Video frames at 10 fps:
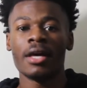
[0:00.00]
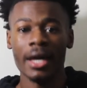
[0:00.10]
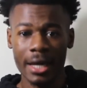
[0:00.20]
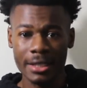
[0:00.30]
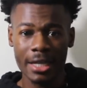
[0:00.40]

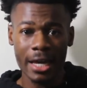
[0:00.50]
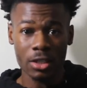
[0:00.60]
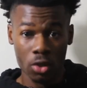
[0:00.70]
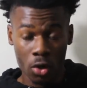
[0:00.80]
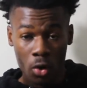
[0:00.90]
it
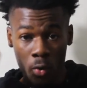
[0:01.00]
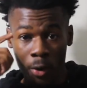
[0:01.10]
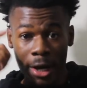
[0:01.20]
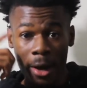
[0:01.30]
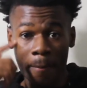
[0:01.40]
takes
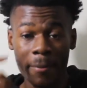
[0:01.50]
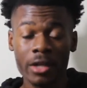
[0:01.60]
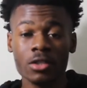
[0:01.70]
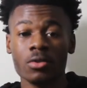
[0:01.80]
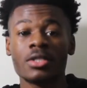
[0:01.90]
real
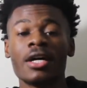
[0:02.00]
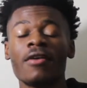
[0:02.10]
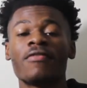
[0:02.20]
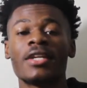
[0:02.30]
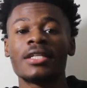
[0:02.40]
mental
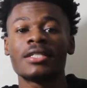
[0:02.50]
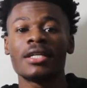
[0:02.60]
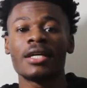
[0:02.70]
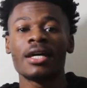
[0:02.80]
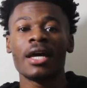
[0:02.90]
toughness
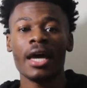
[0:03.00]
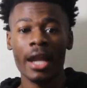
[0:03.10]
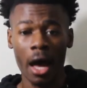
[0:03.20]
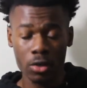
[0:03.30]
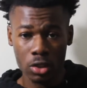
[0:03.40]
and
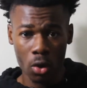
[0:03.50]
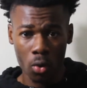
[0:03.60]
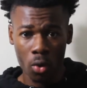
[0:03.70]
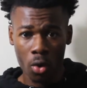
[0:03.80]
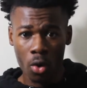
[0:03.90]

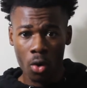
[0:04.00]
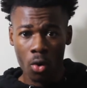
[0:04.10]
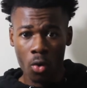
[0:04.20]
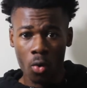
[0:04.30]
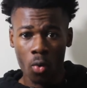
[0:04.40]
also
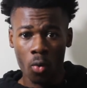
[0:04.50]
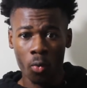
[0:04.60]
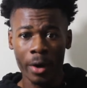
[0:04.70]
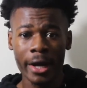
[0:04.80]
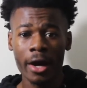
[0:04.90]

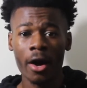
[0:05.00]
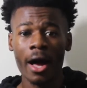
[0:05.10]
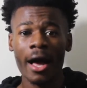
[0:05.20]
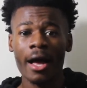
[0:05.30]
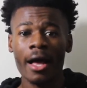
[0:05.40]
real
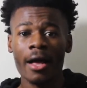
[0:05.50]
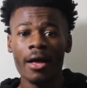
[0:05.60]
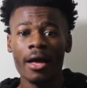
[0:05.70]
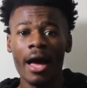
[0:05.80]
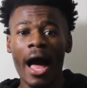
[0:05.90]

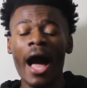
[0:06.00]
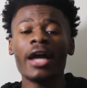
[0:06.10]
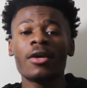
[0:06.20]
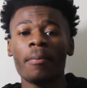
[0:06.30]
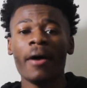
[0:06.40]

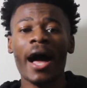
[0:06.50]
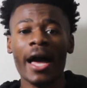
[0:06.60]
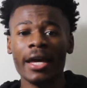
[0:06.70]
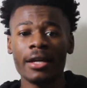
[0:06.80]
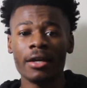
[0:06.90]

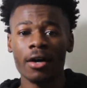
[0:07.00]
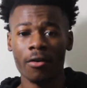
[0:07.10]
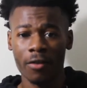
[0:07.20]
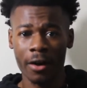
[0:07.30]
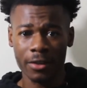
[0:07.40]
occupying
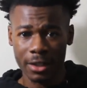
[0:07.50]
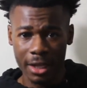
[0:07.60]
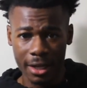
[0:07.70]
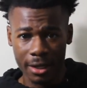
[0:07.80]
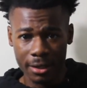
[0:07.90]
of other
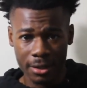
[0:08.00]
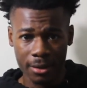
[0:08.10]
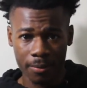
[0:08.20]
things.